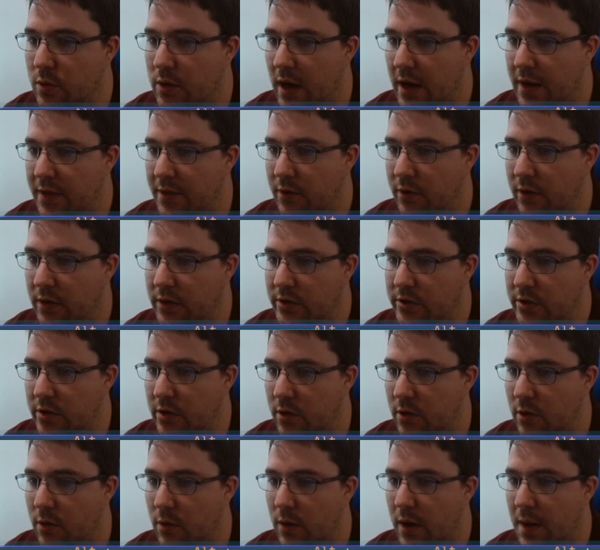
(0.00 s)
an
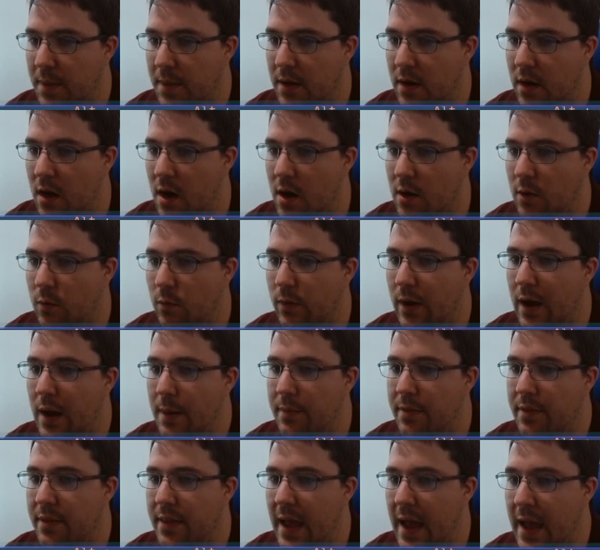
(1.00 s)
I32, and then unwrap
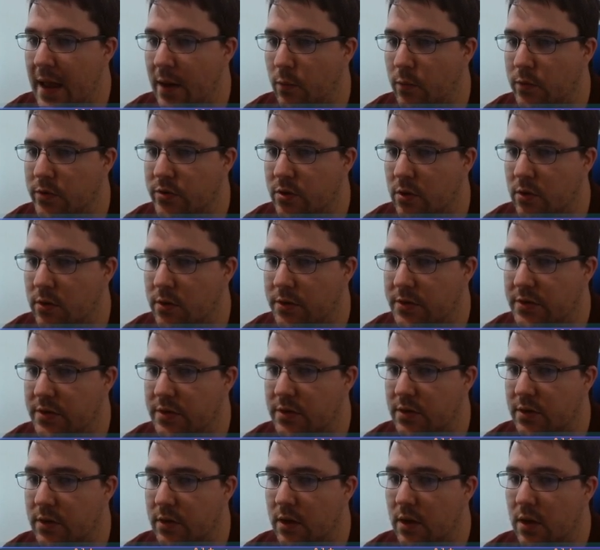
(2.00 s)
that
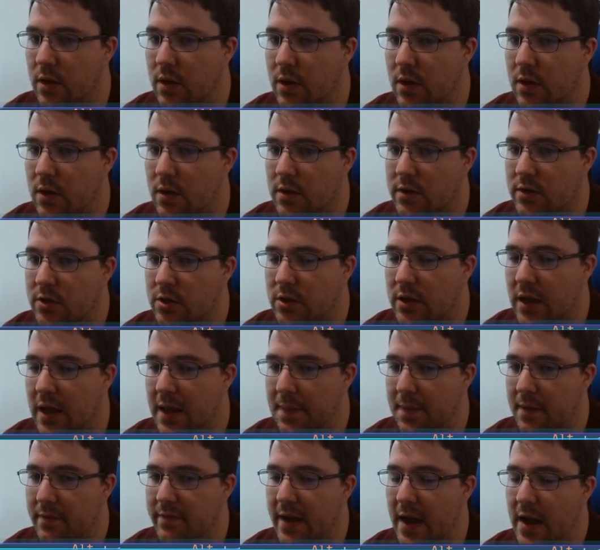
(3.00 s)
result to
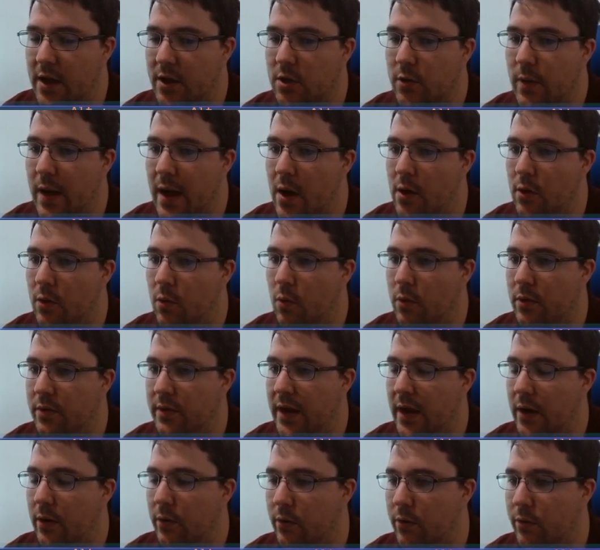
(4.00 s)
get the value out or
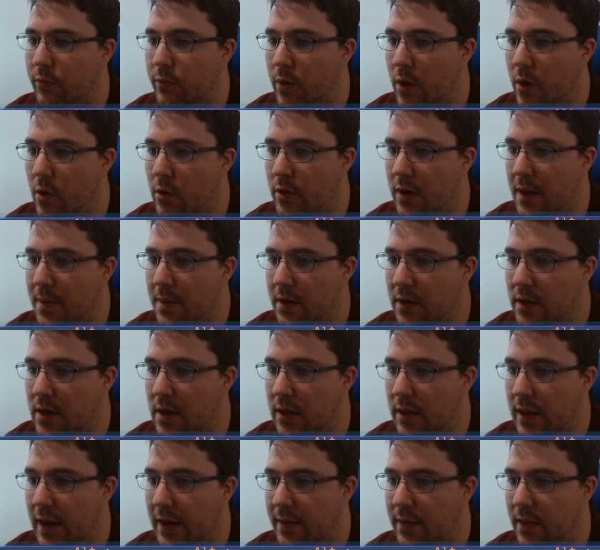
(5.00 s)
the error thrown, and then
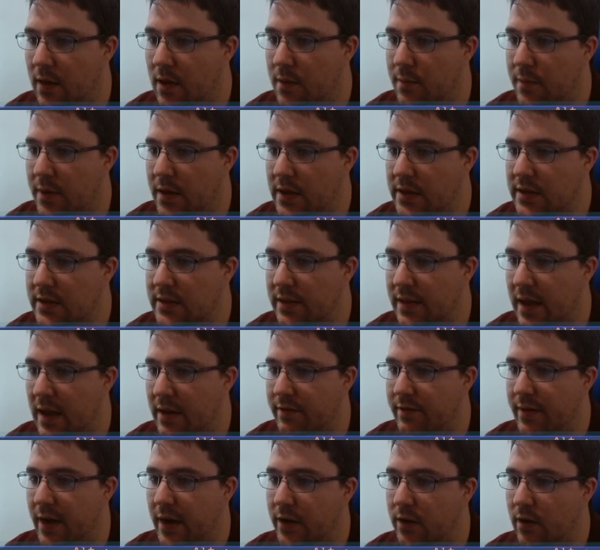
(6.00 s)
collect them into that
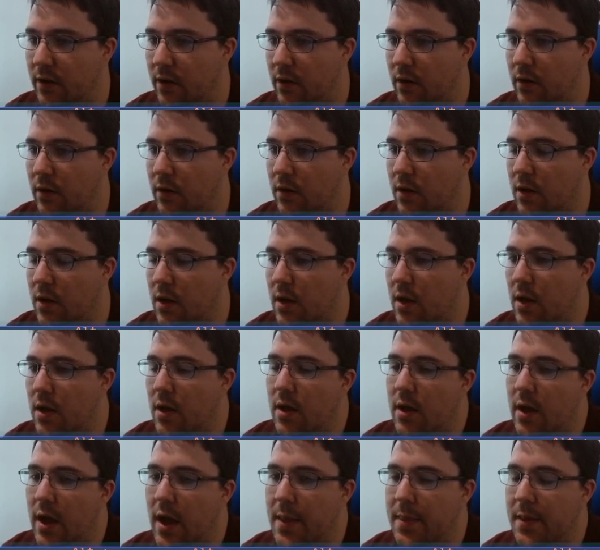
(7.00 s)
vector.
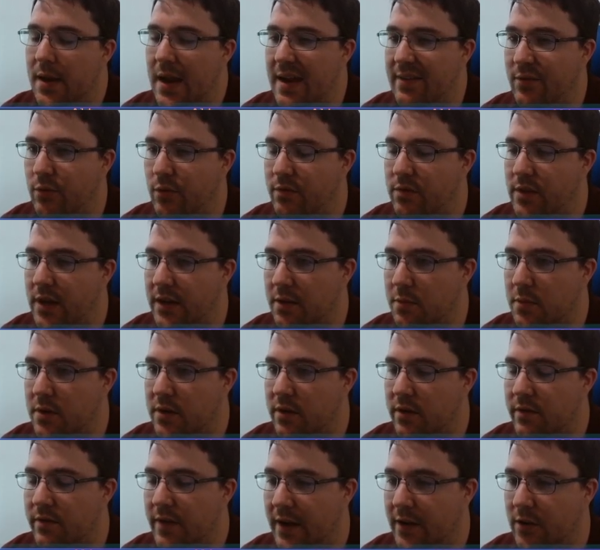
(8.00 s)
And then after we've collected them
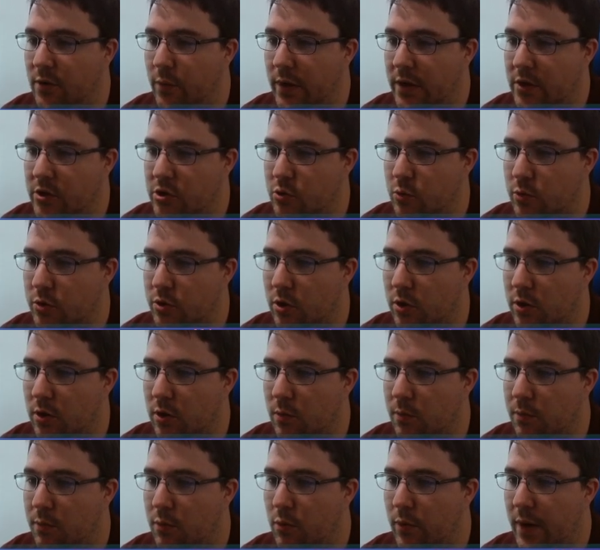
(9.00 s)
into the vector, we can just
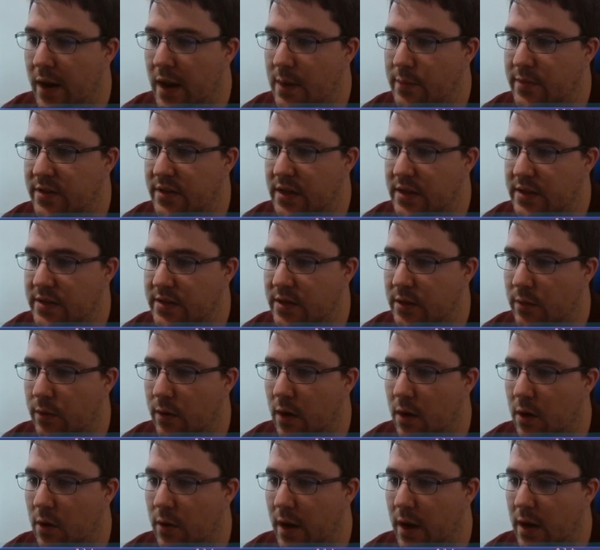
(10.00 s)
return params at
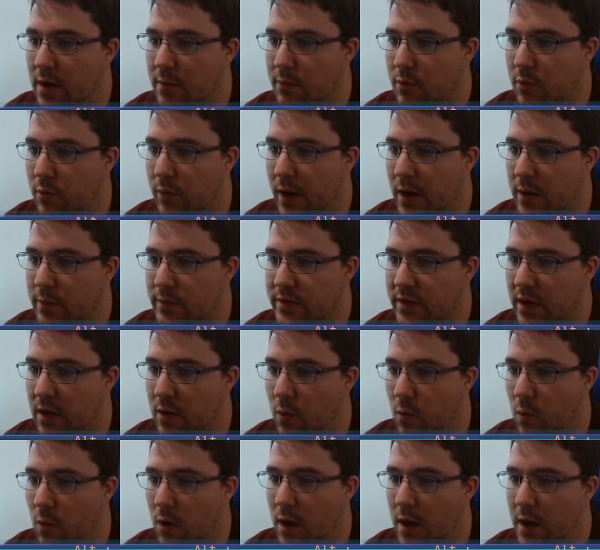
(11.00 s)
0 and params at
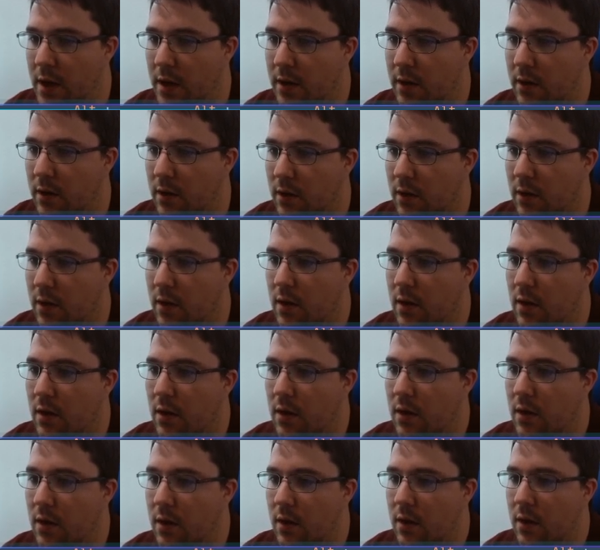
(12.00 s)
1.
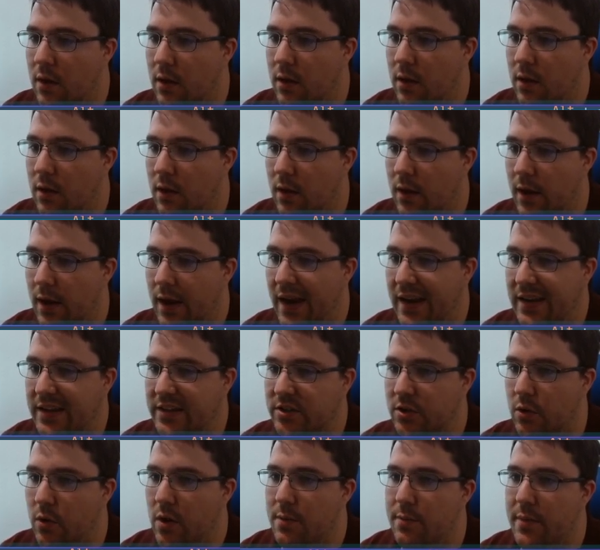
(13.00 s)
And
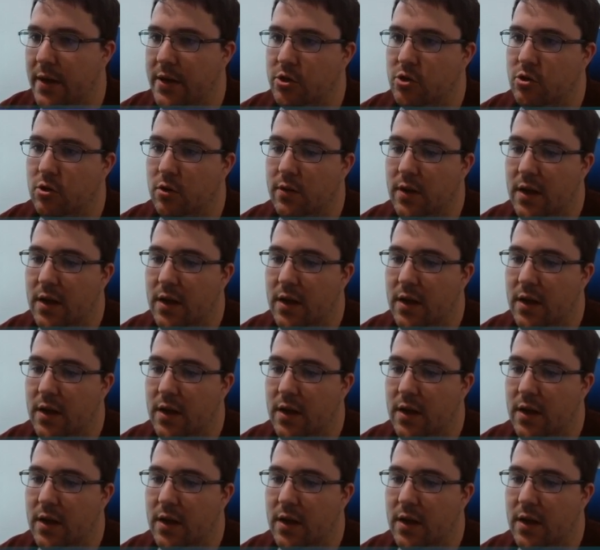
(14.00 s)
let's go ahead and make sure